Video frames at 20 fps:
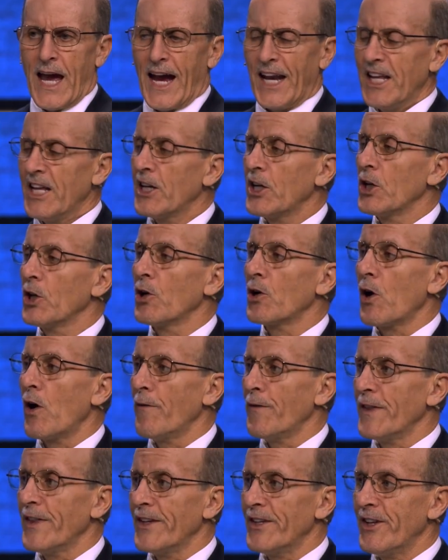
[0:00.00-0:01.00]
And he could look
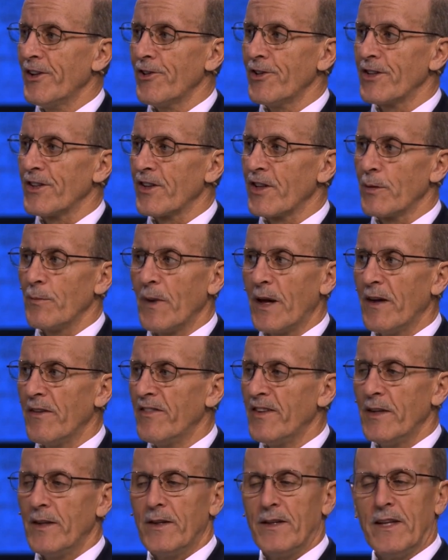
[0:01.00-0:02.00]
off in the distance and
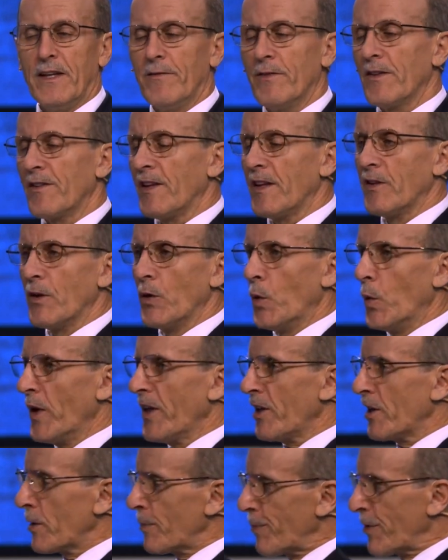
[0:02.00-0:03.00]
maybe even see the
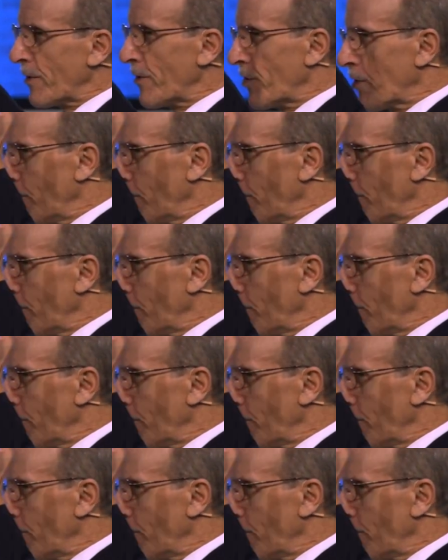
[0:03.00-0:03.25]
wisps of